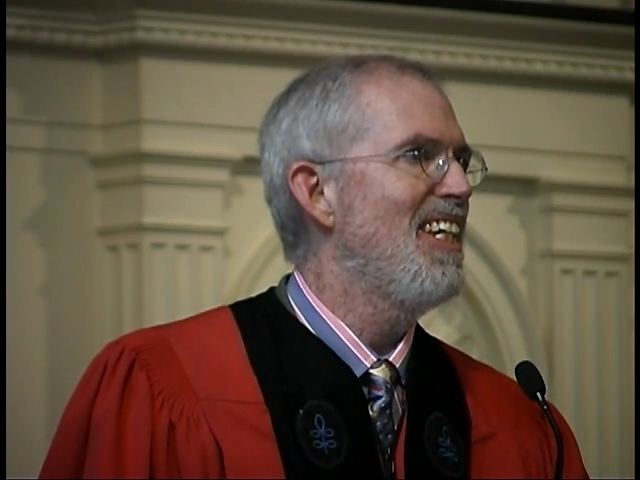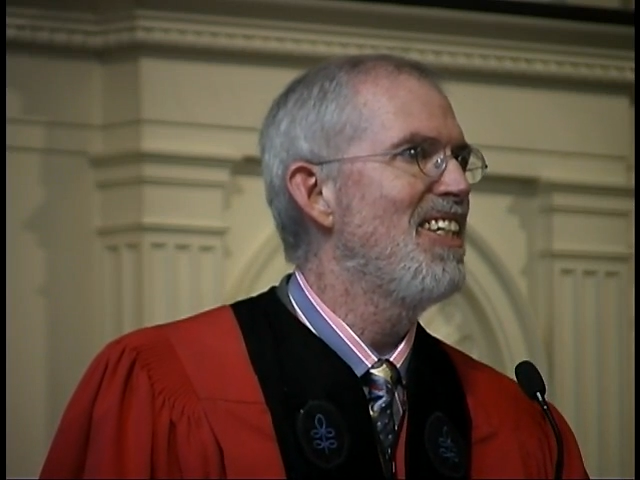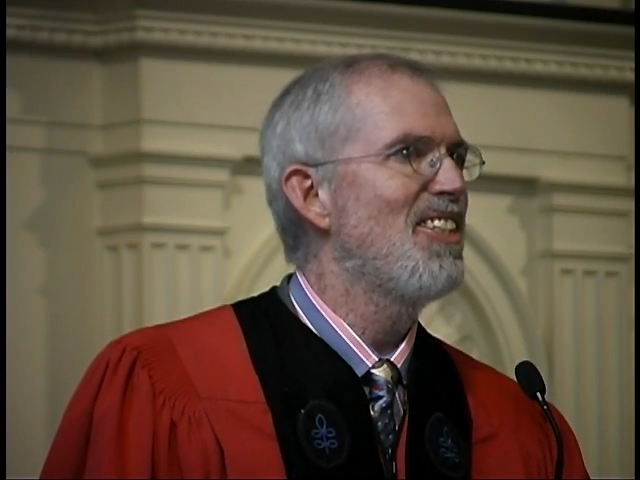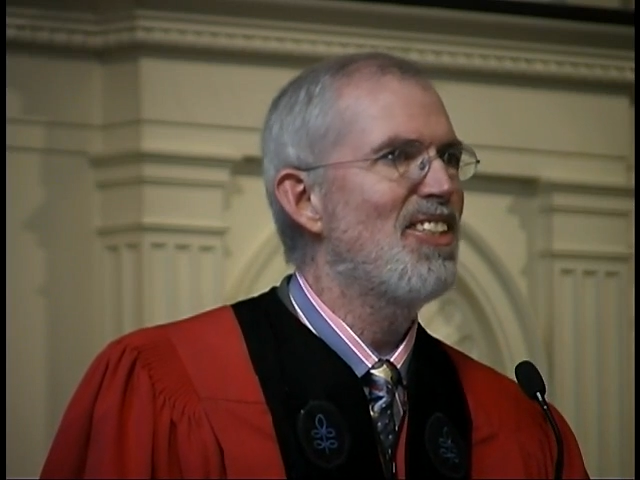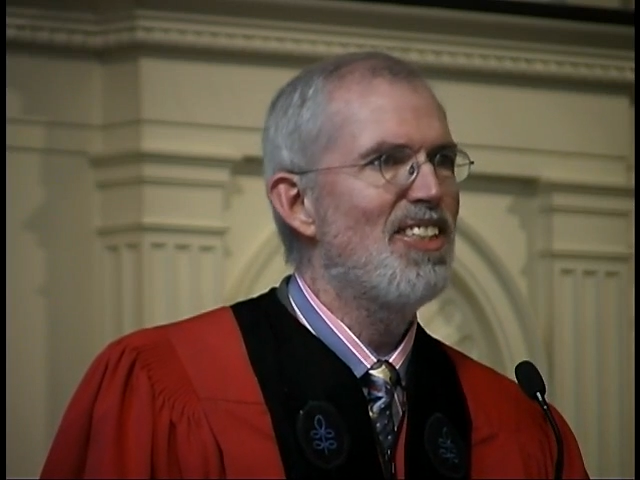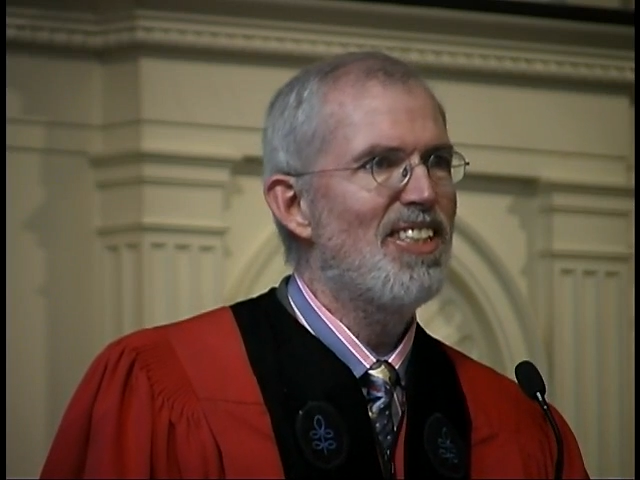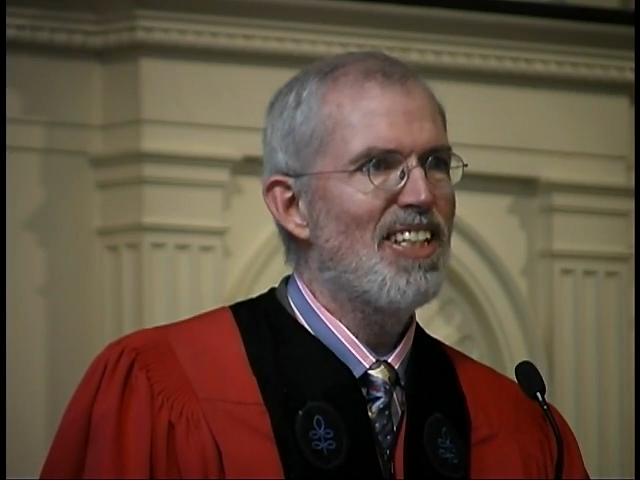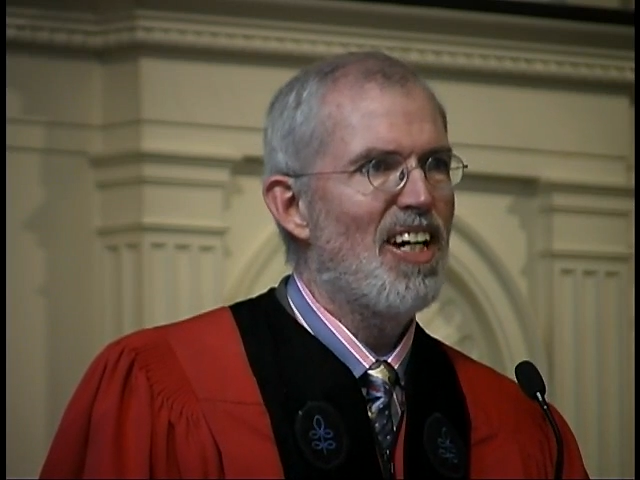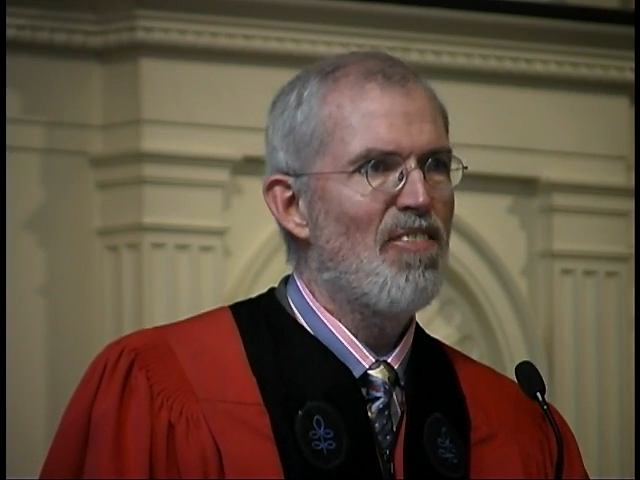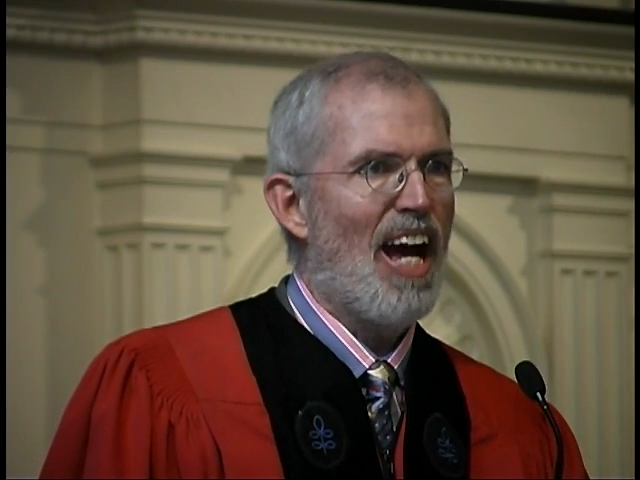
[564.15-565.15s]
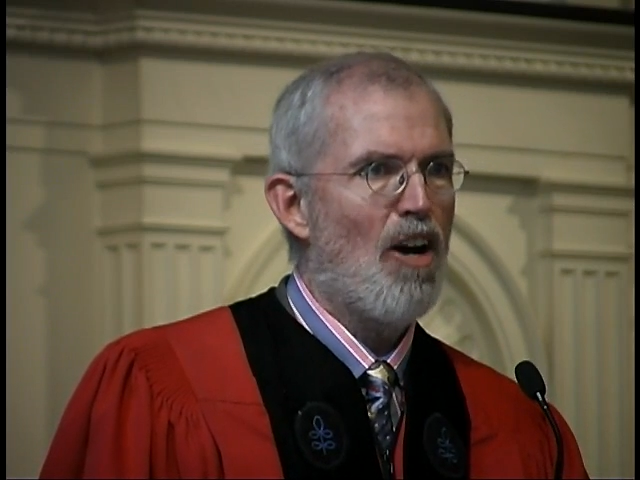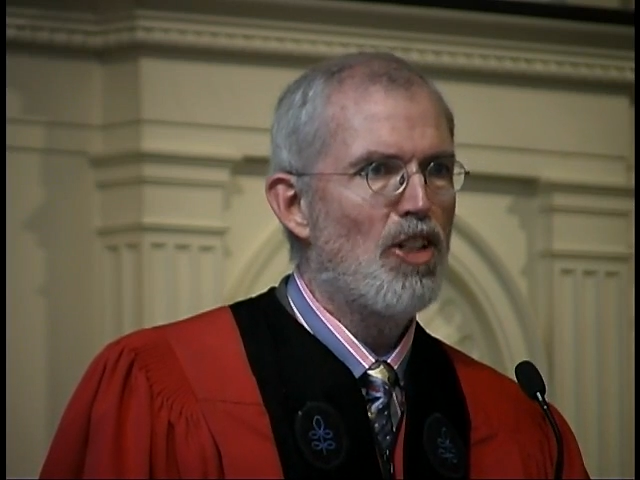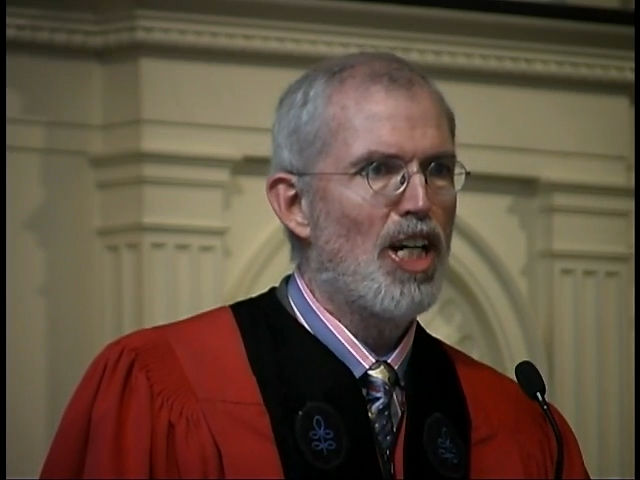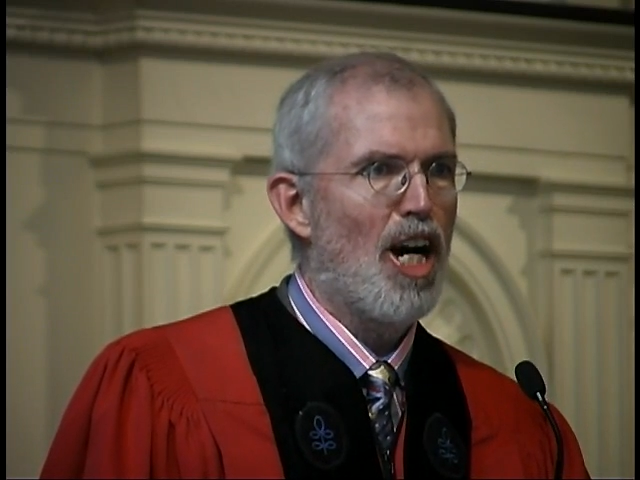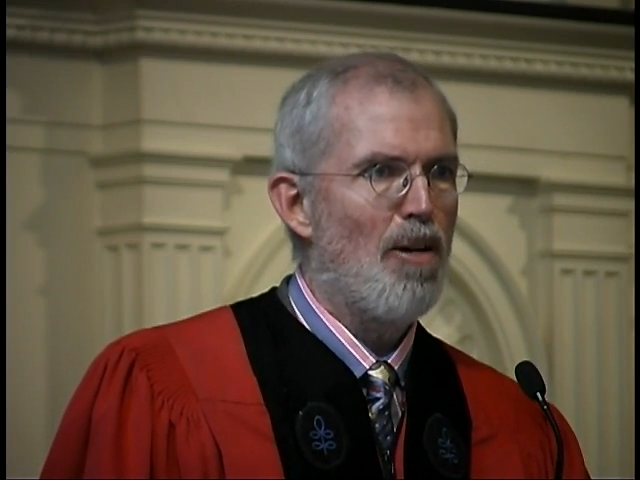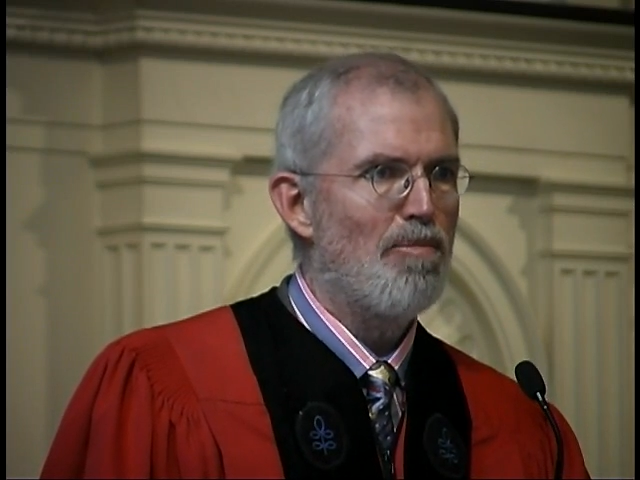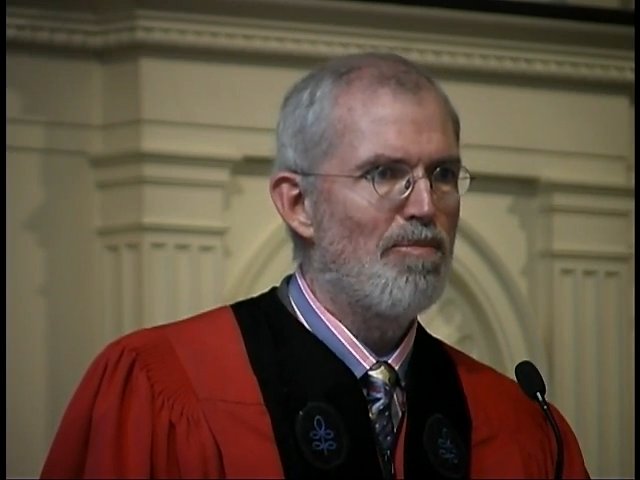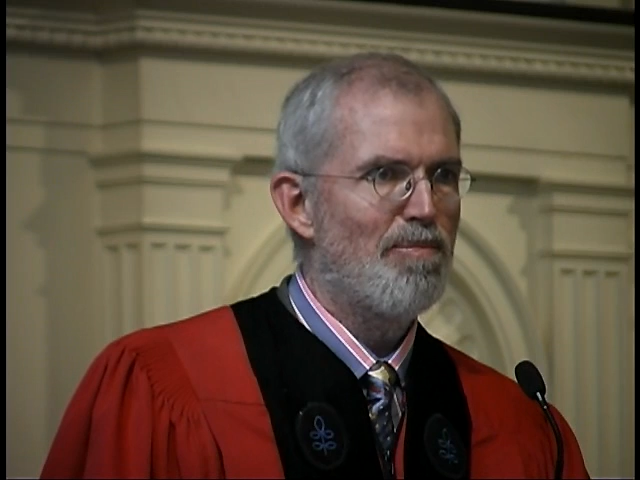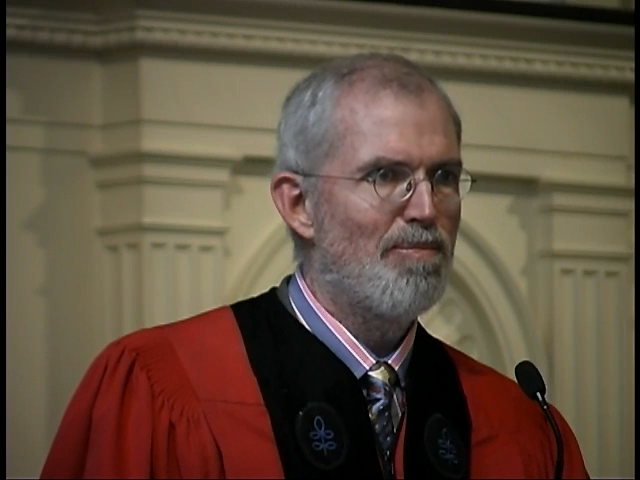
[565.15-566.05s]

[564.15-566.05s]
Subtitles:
innocent of outcome.